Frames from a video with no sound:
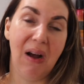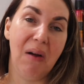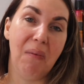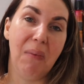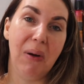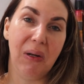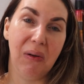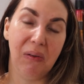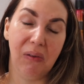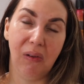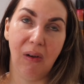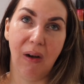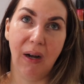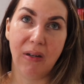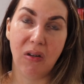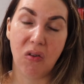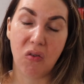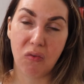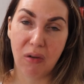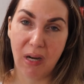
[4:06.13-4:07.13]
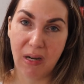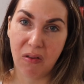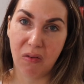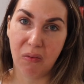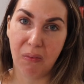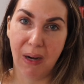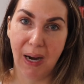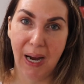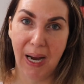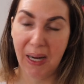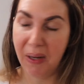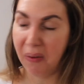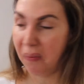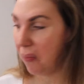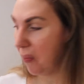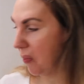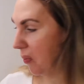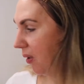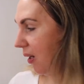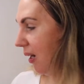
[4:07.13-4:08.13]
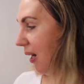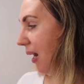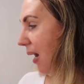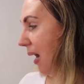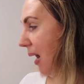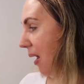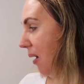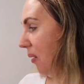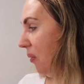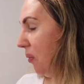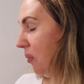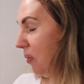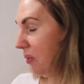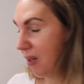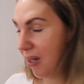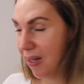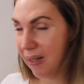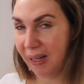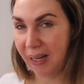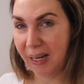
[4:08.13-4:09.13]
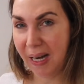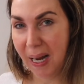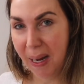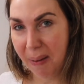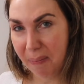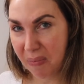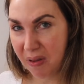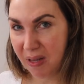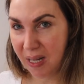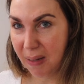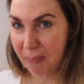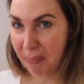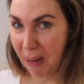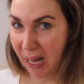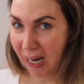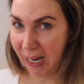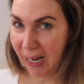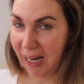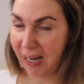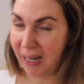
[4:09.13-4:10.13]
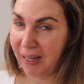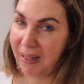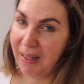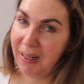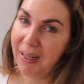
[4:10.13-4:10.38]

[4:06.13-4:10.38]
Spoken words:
I went online straight away and ordered an empty palette.